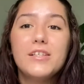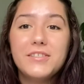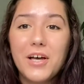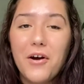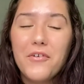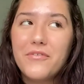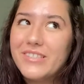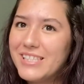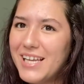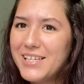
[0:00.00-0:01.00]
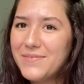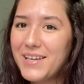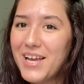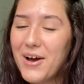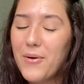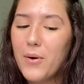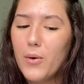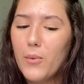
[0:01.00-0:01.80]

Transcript: So for today's video,